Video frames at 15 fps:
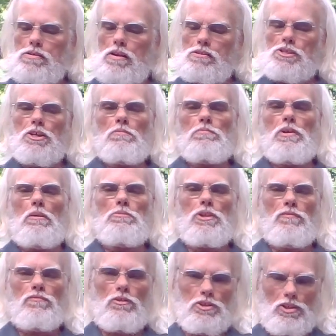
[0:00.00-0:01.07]
Sometimes
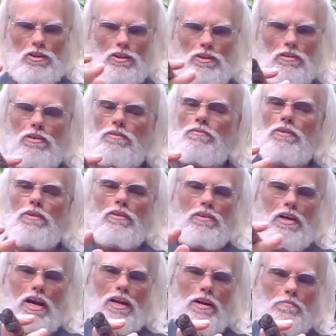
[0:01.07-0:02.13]
if there's a
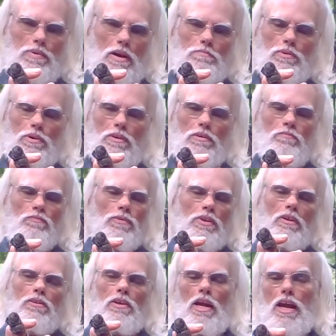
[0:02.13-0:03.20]
lot of pepper,
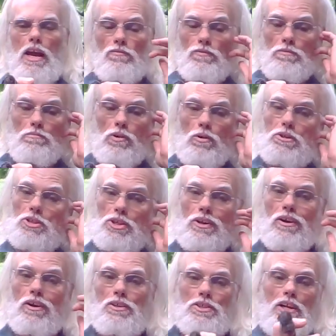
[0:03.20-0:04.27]
I have most
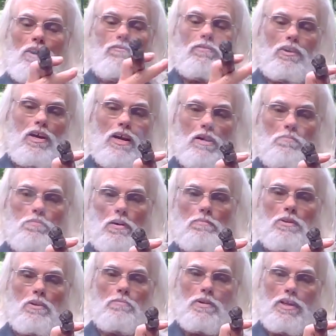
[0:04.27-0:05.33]
cigars I have a lot of pepper
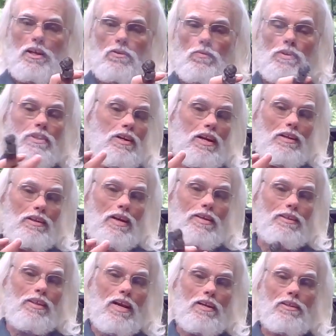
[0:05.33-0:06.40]
to begin with, and I like
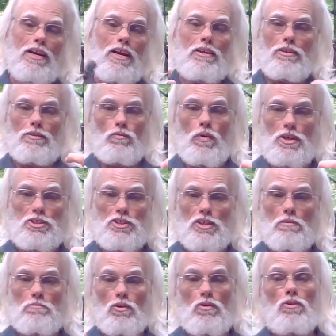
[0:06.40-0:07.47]
that. It kind of wakes you
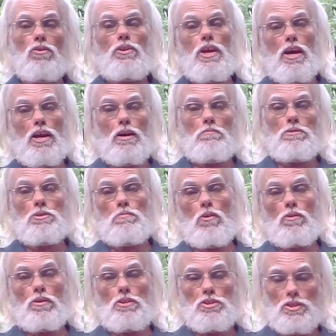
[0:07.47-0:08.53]
up going, okay, I'm
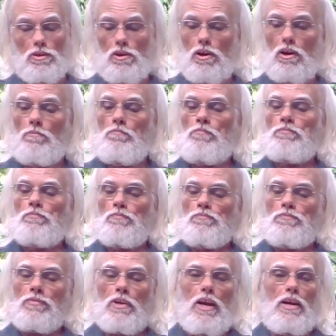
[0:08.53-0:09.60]
smoking a cigar.
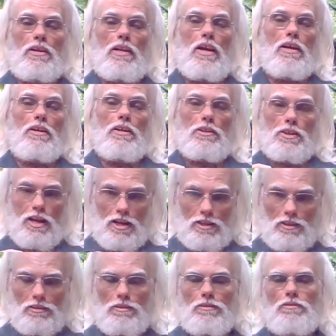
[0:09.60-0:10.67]
And then it kind
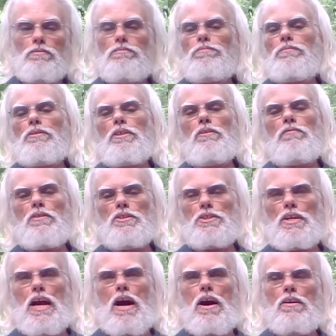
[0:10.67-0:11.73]
of evens
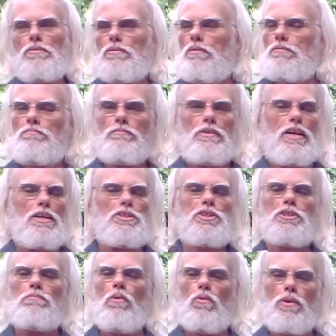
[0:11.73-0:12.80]
out, nice
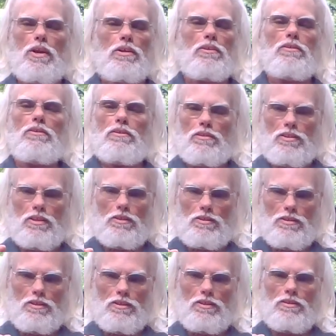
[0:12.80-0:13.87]
smoking,
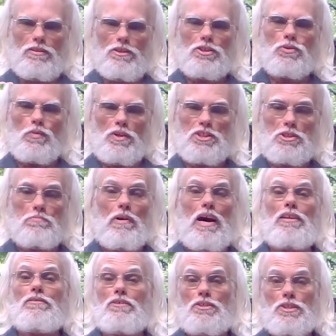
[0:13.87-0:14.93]
the sweet spot,
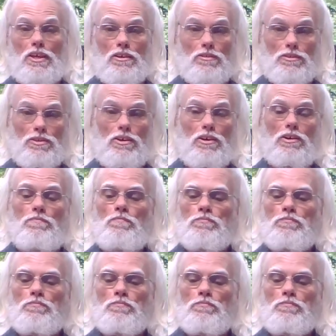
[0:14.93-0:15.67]
second, third.